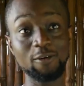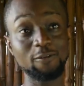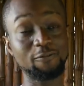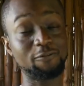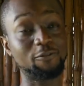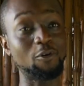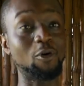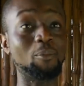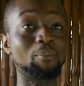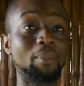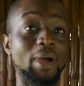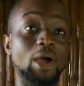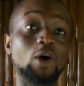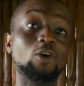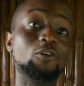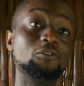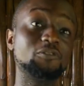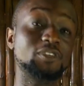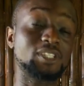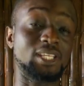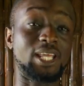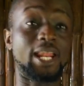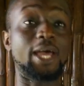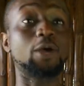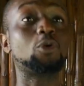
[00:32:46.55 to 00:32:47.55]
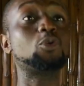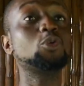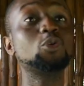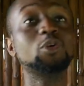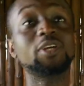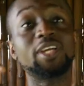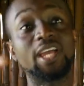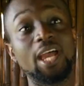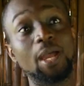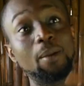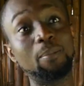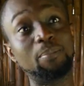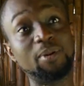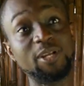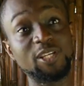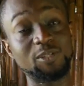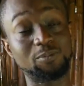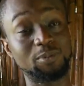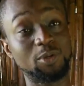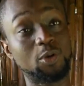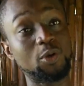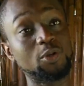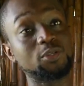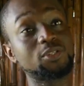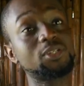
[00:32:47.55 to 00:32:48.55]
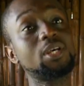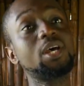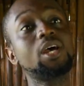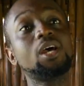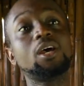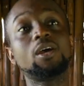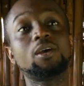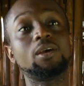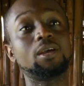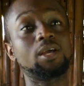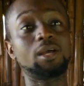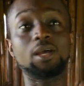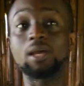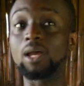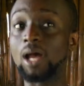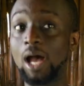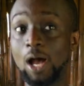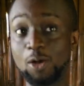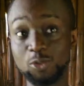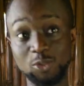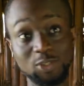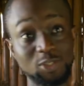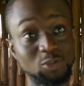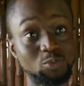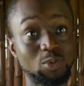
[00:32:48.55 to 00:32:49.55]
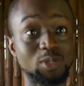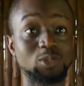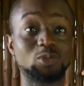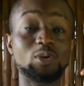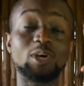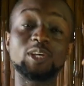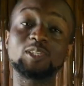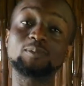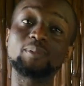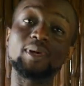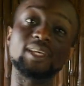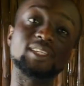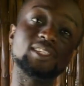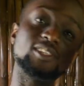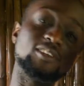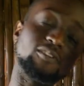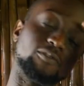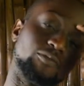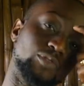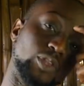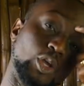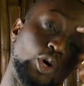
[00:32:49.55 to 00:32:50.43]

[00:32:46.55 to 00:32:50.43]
from my office and I couldn't get a place because houses were too expensive.